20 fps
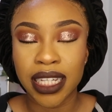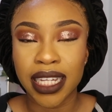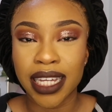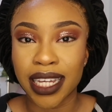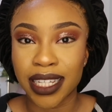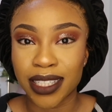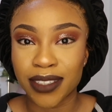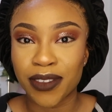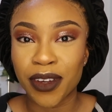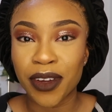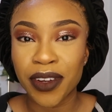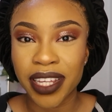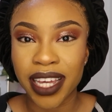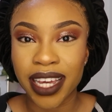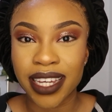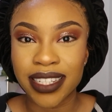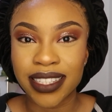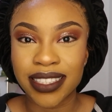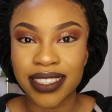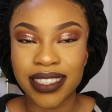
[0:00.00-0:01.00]

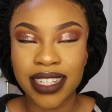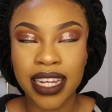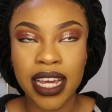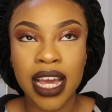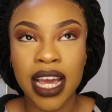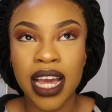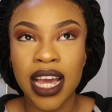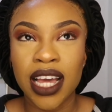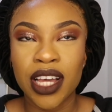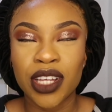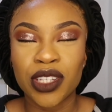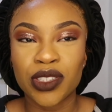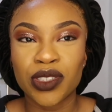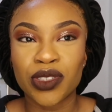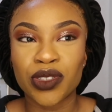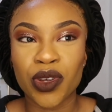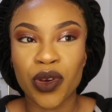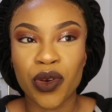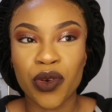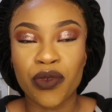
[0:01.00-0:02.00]
exfoliating.
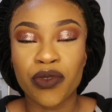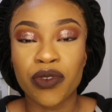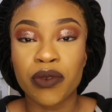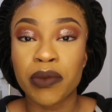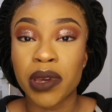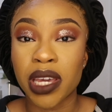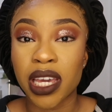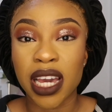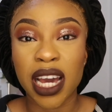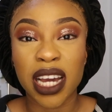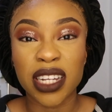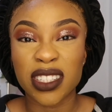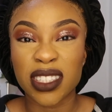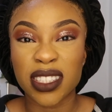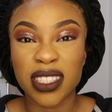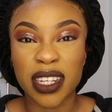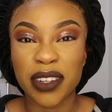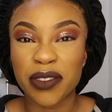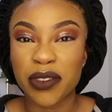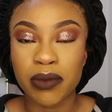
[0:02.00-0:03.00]
So for me, I
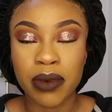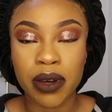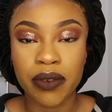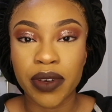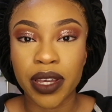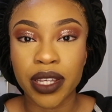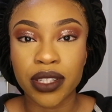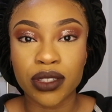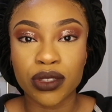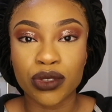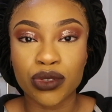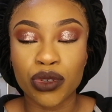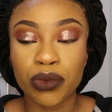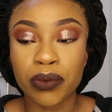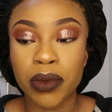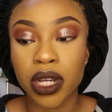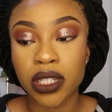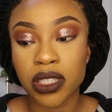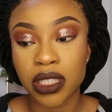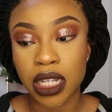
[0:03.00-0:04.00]
just said for my face it's too
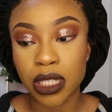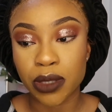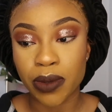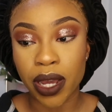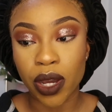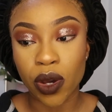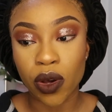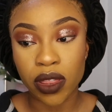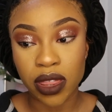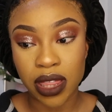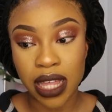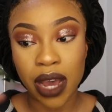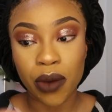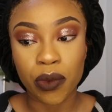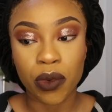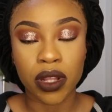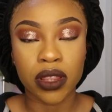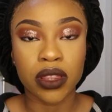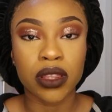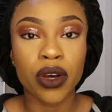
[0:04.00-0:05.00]
much. That's why I got that
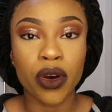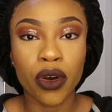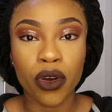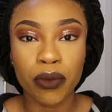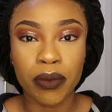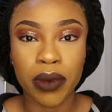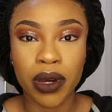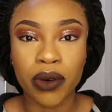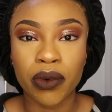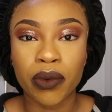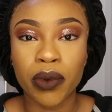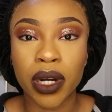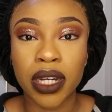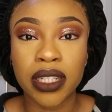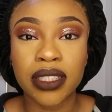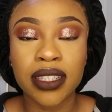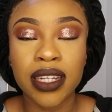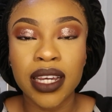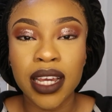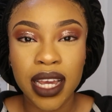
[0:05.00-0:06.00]
one, the oatmeal
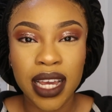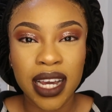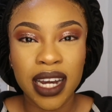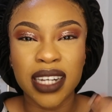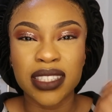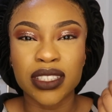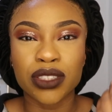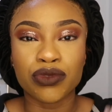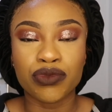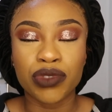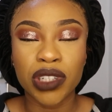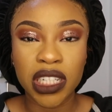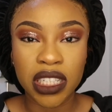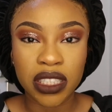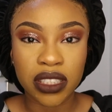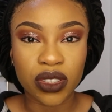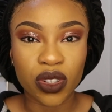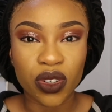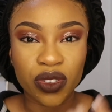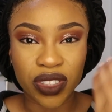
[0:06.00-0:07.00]
one, because it's really
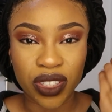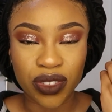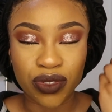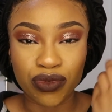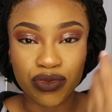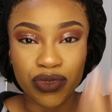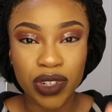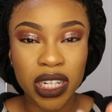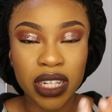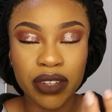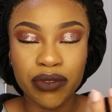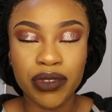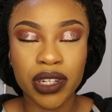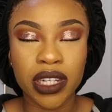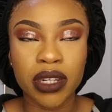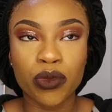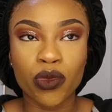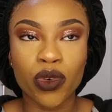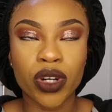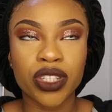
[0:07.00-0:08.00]
soft, it's
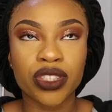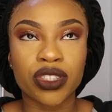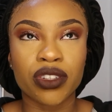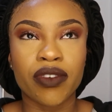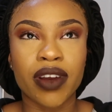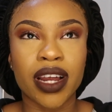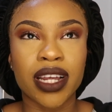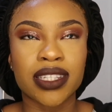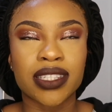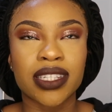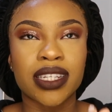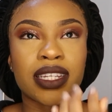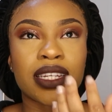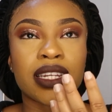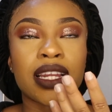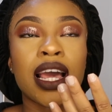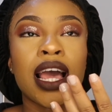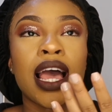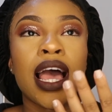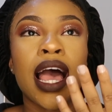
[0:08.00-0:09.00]
really
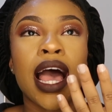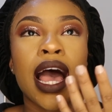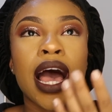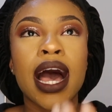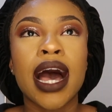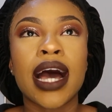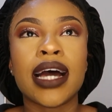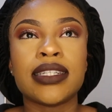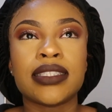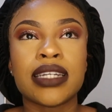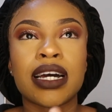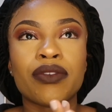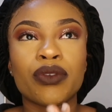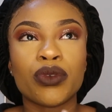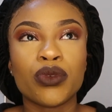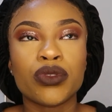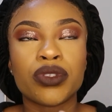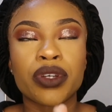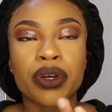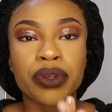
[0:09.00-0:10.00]
moisturizing. And I've
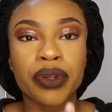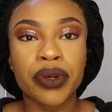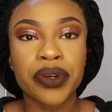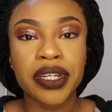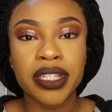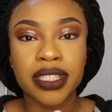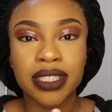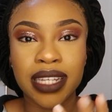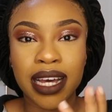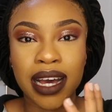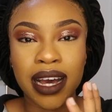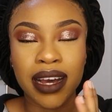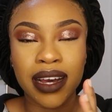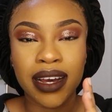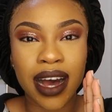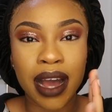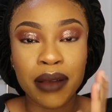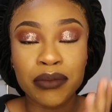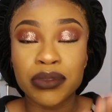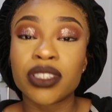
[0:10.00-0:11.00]
also noticed that
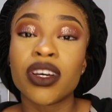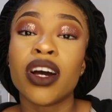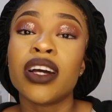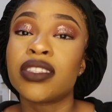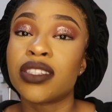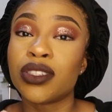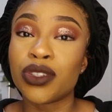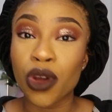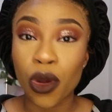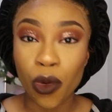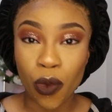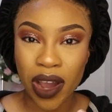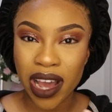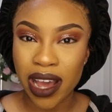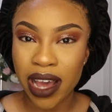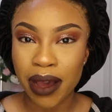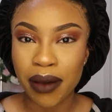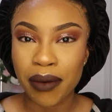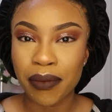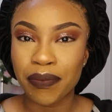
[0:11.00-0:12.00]
I'm starting to know
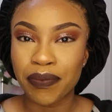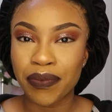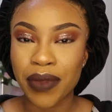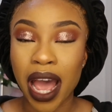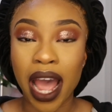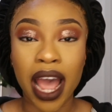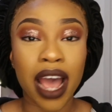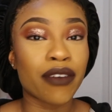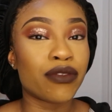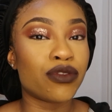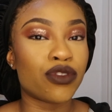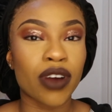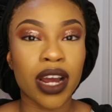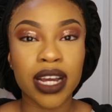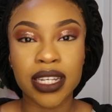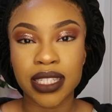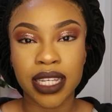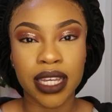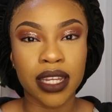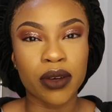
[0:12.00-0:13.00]
where I have
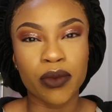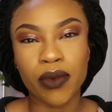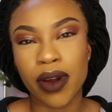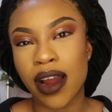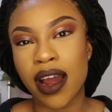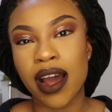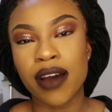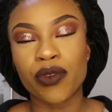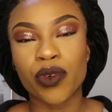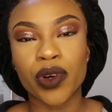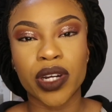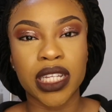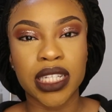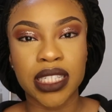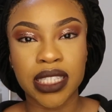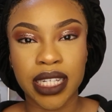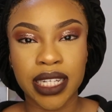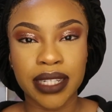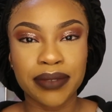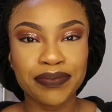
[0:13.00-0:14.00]
dry skin and where I have oily
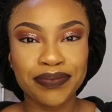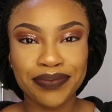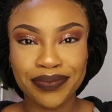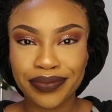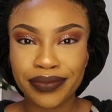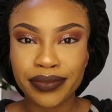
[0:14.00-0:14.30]
skin.